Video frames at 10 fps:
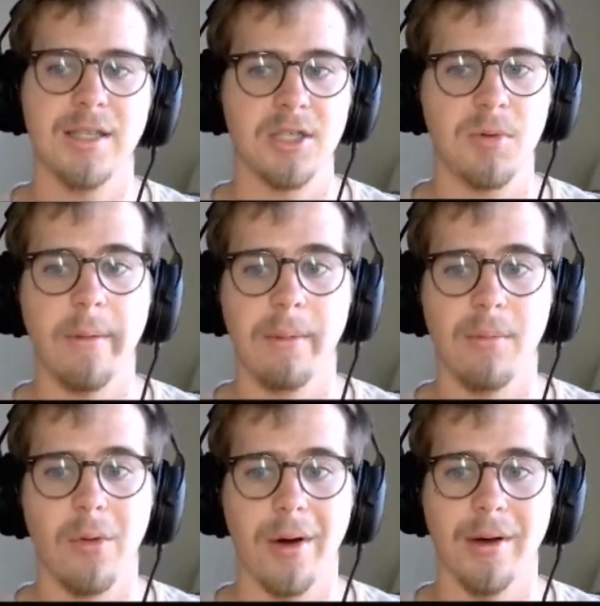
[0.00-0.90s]
There's probably
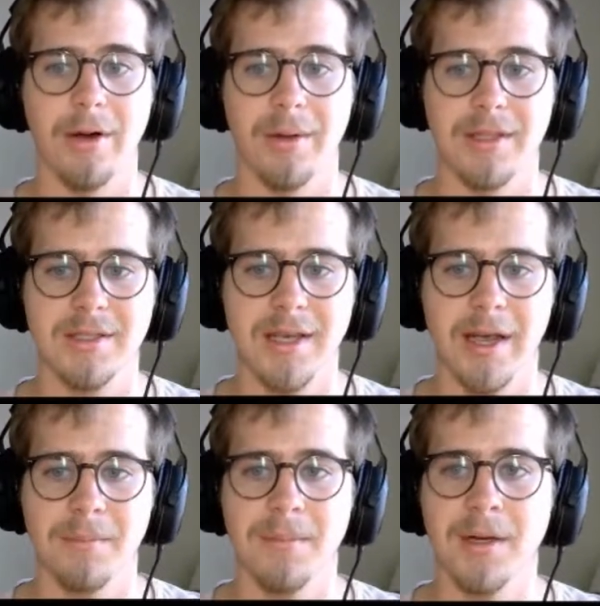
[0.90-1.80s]
more, knowing this
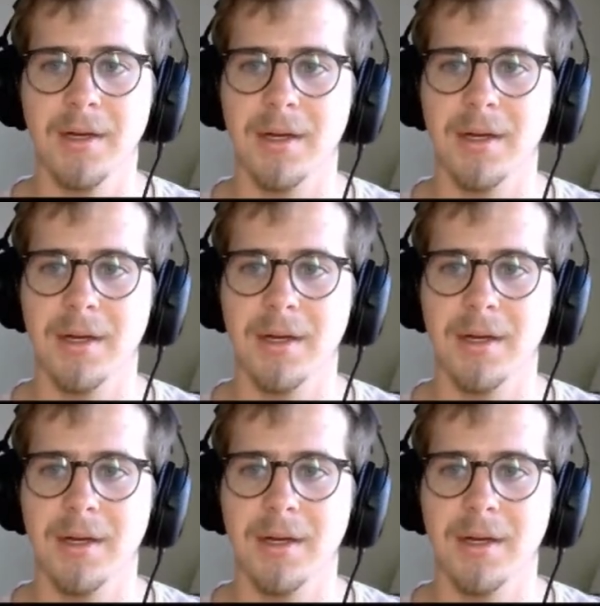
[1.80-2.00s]
game.